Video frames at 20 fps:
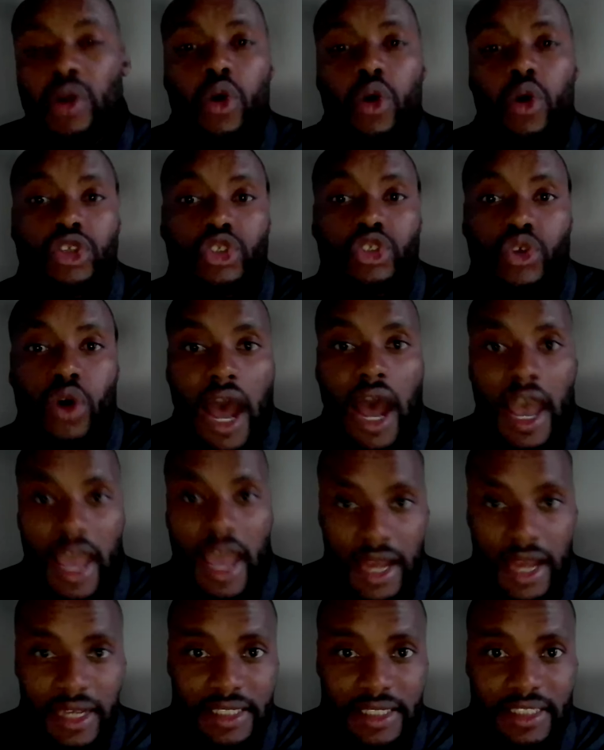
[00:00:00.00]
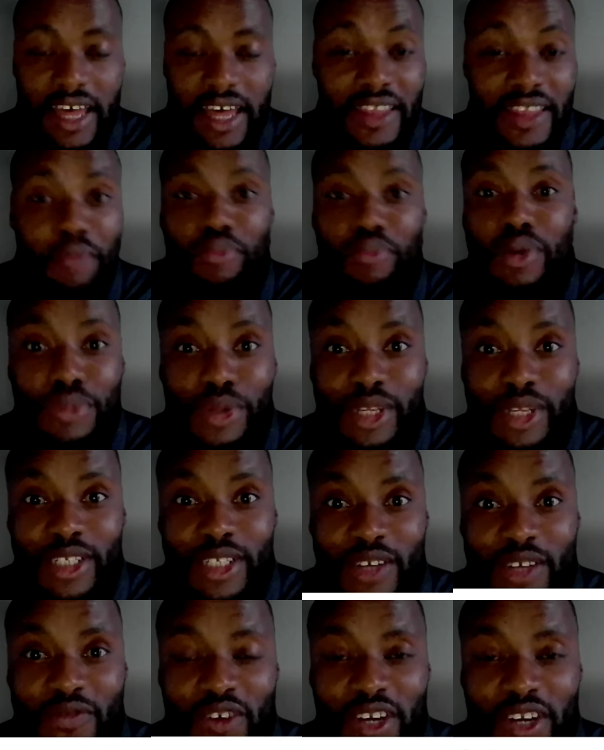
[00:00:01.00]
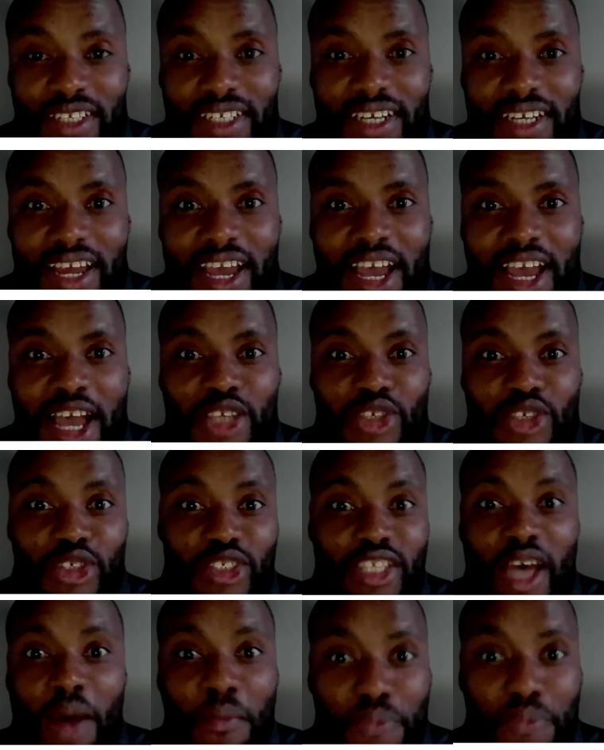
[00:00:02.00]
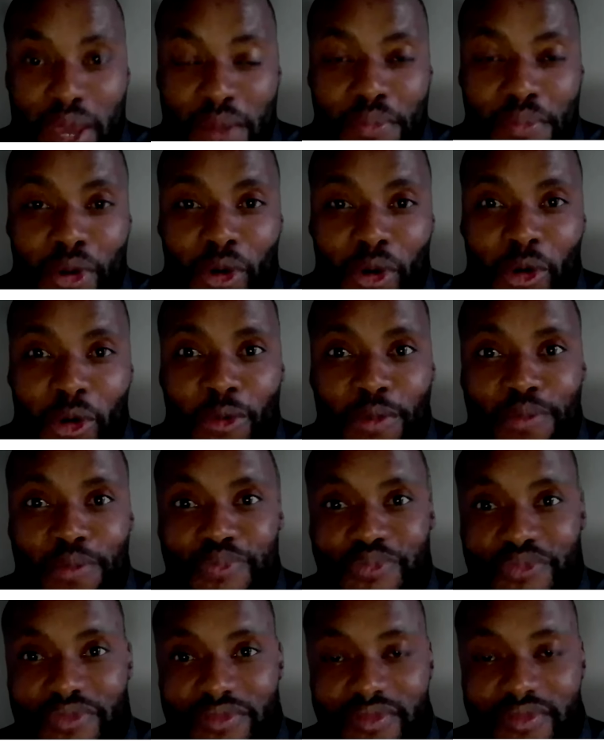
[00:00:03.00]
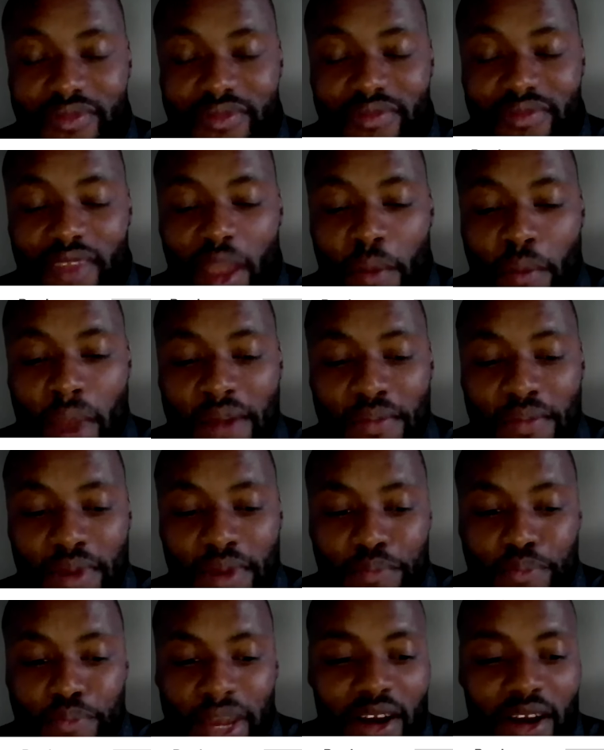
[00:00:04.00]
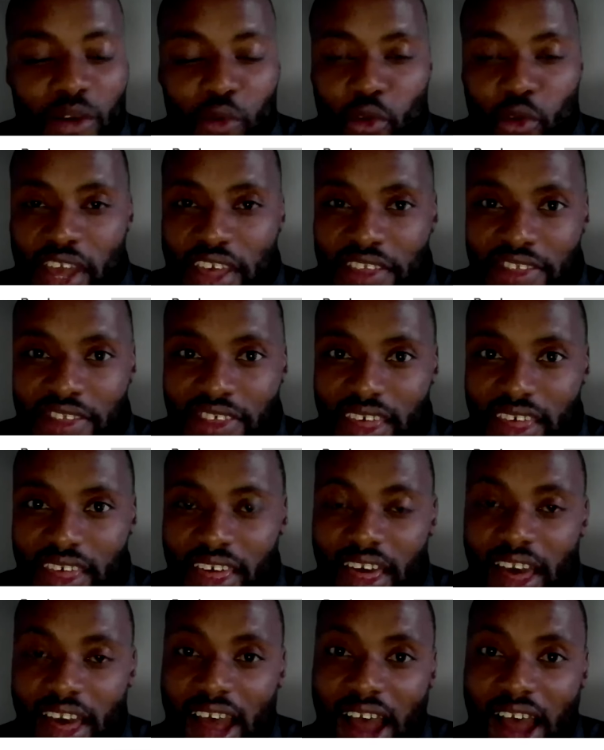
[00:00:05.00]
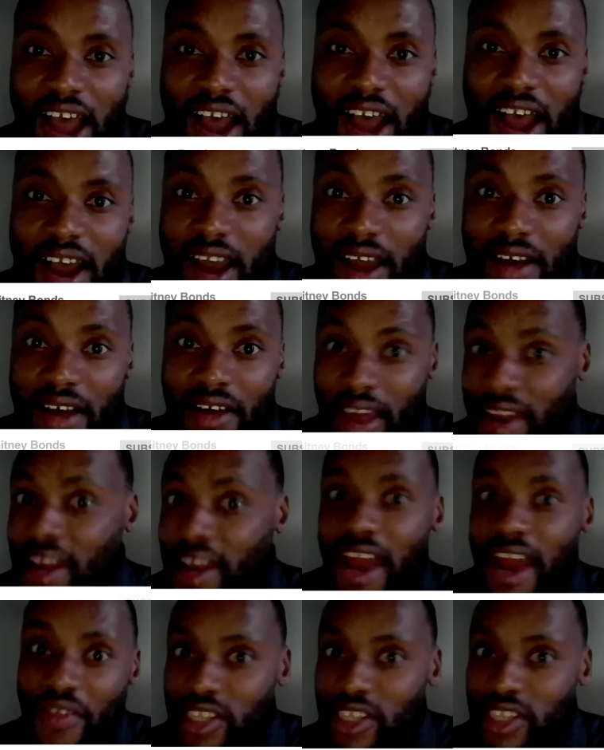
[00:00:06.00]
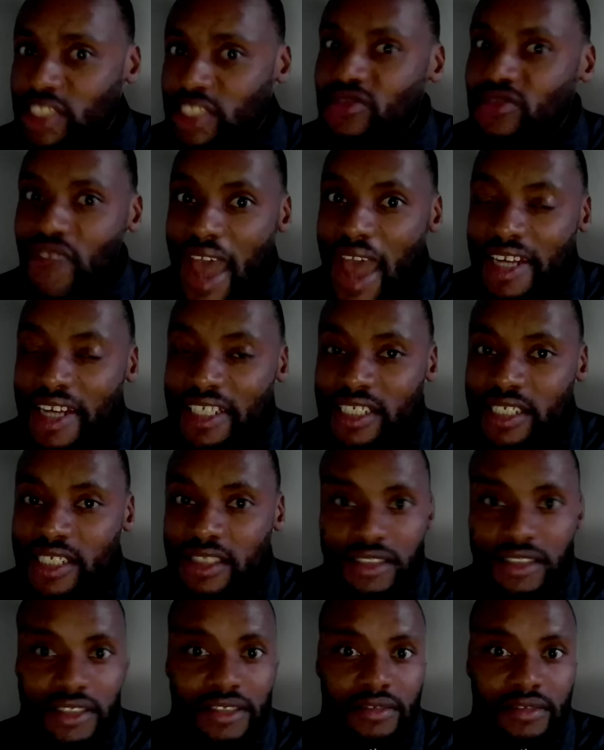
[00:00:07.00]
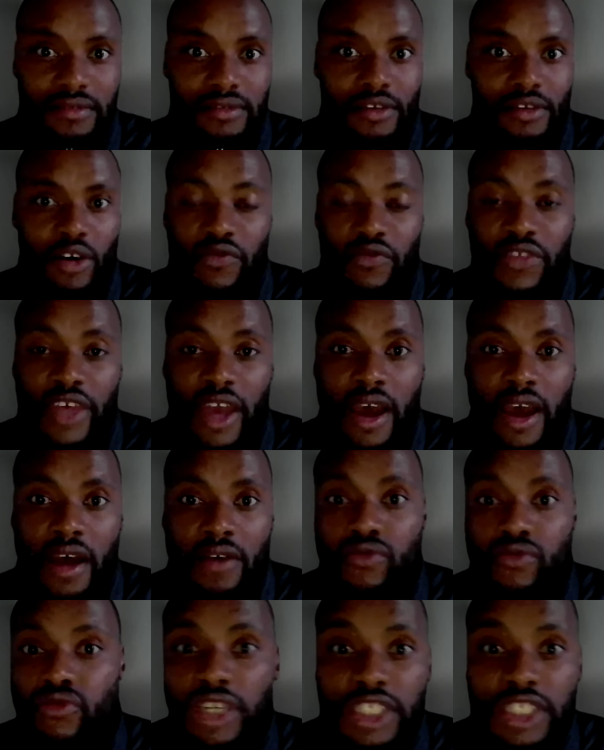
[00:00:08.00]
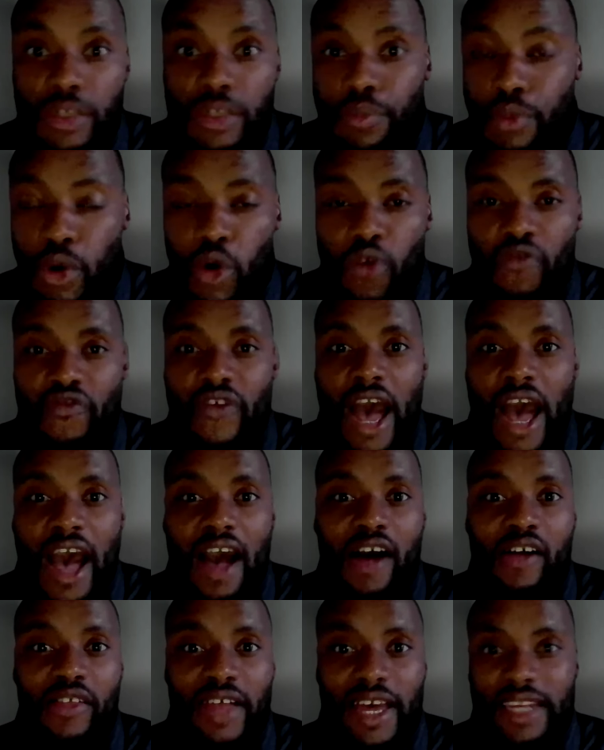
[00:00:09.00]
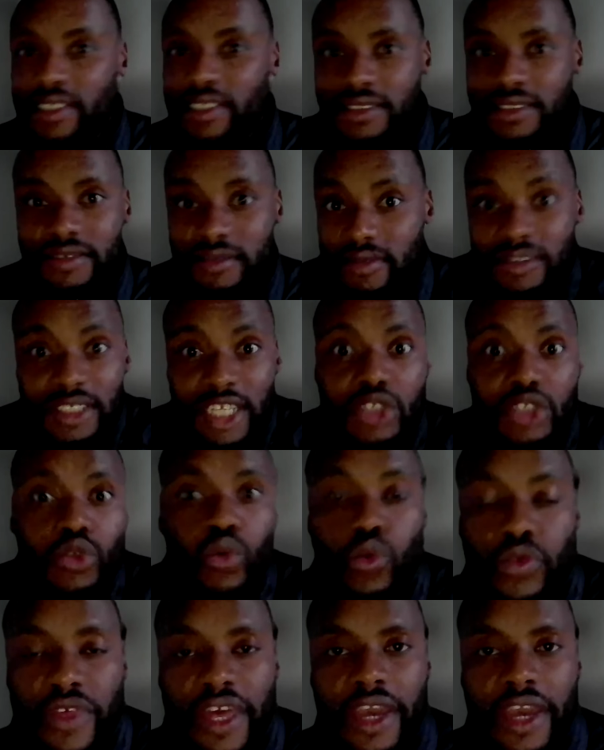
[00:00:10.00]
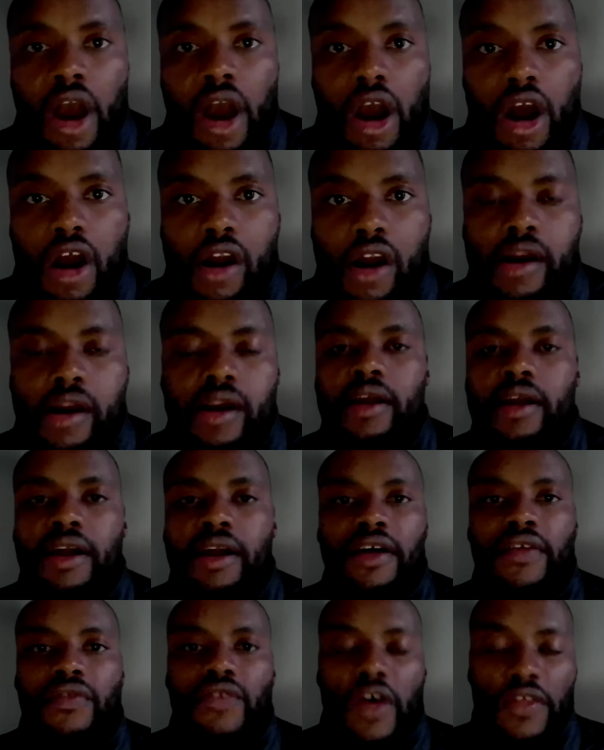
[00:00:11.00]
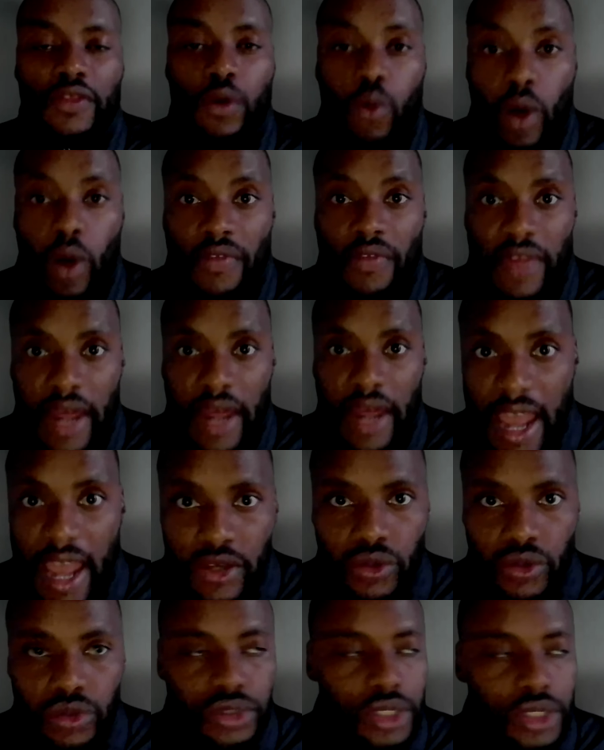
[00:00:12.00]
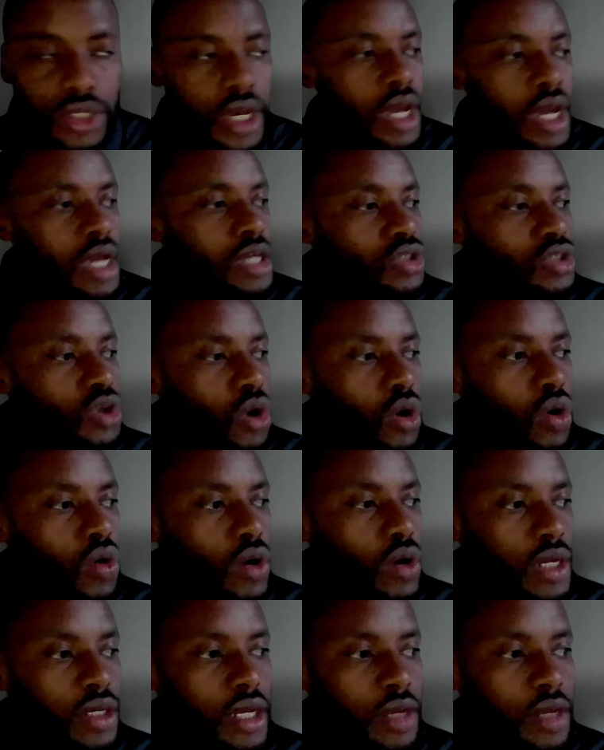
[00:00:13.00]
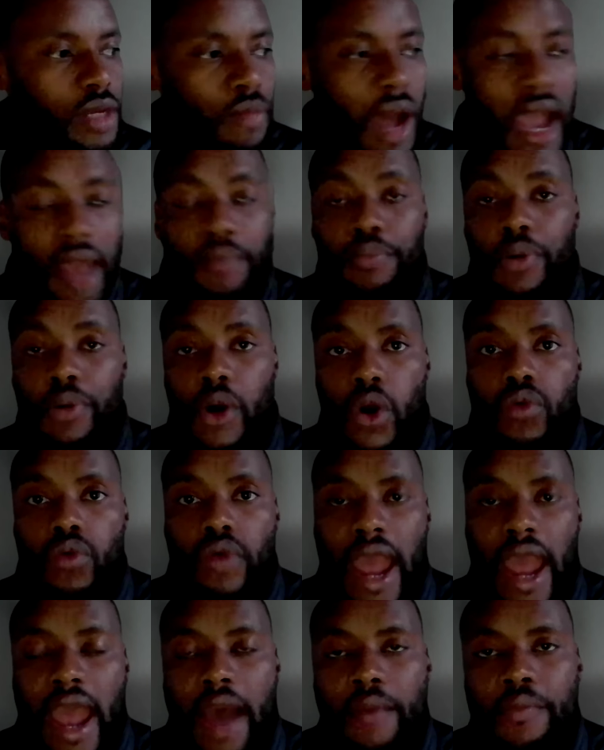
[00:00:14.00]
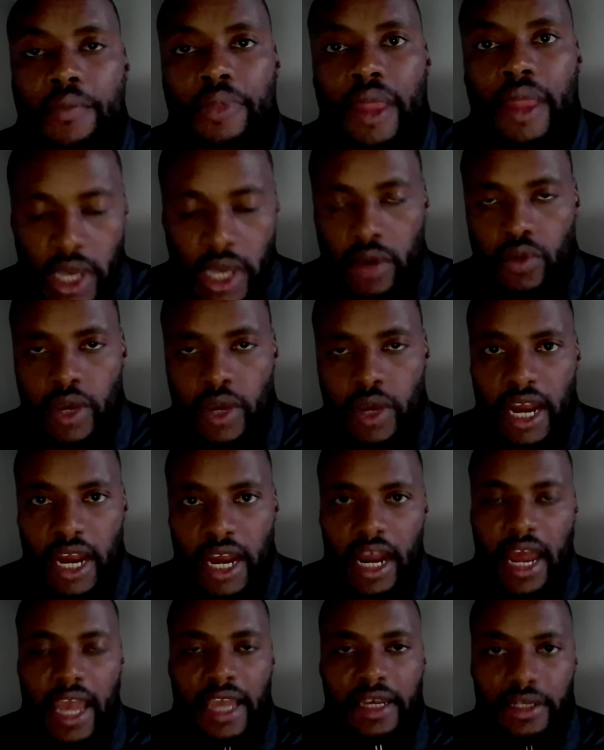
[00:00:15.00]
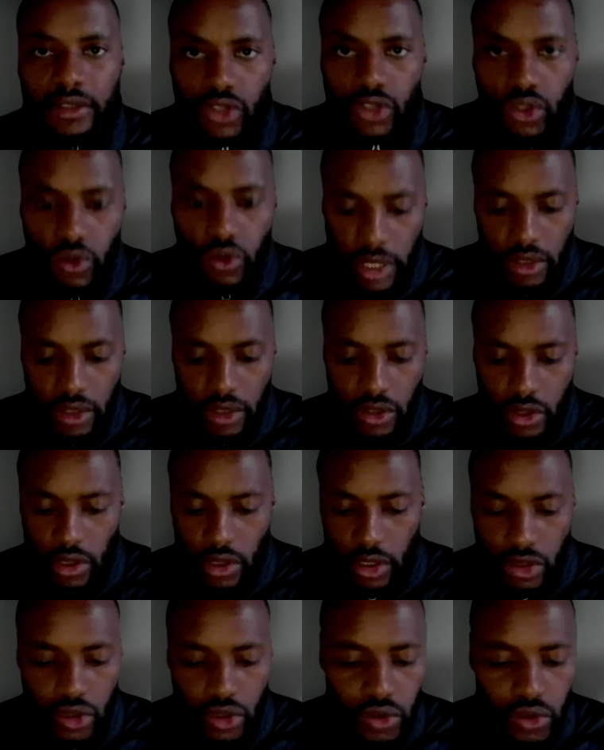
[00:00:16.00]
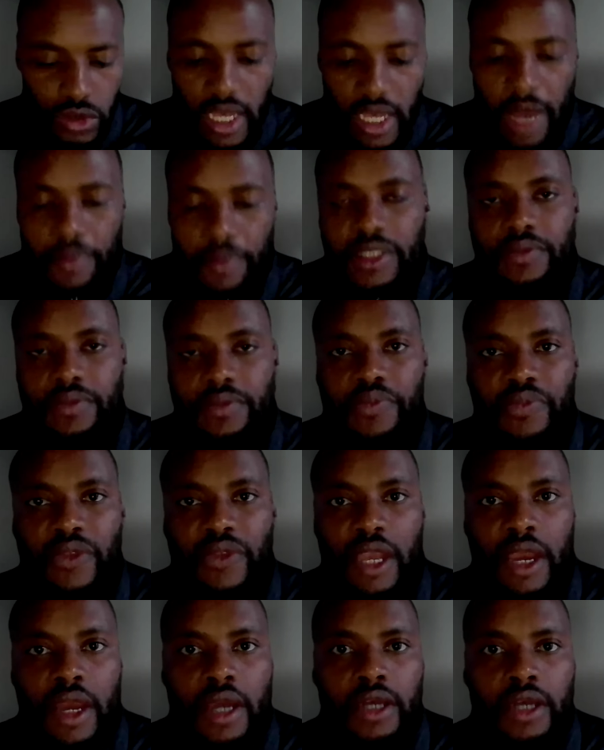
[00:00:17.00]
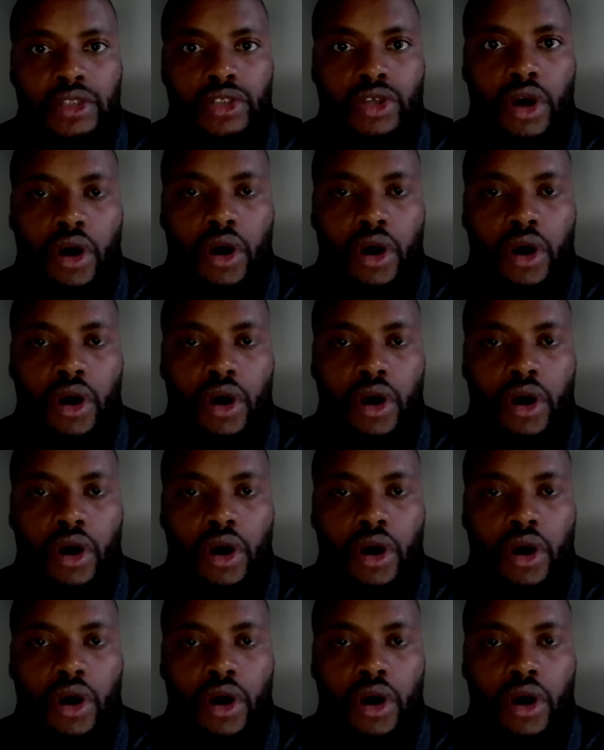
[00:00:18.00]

But also, I understand that people are different. So some people might be better with uh, another strategy because of their risk profile and just who they are than the one that I use. So in, in my program, we, we kind of like do it in, in two steps. Okay.